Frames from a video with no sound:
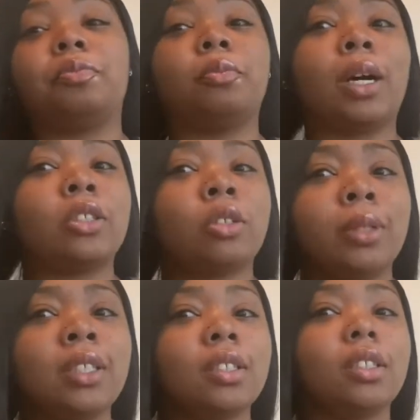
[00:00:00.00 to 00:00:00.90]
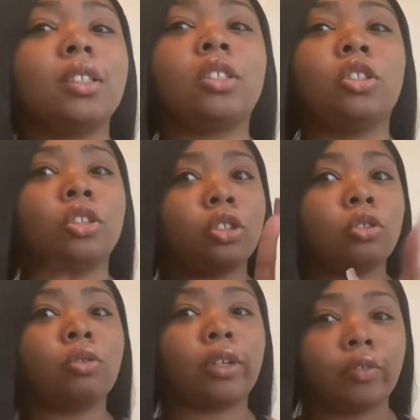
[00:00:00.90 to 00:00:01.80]
mind your business just
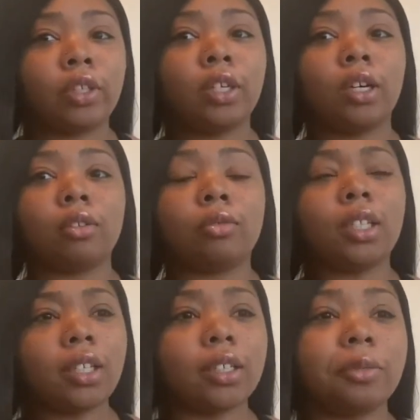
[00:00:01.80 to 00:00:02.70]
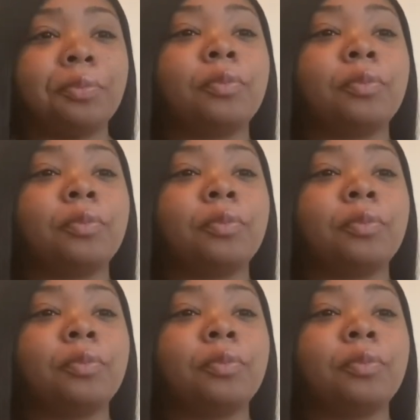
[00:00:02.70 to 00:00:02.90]
enjoy the video yeah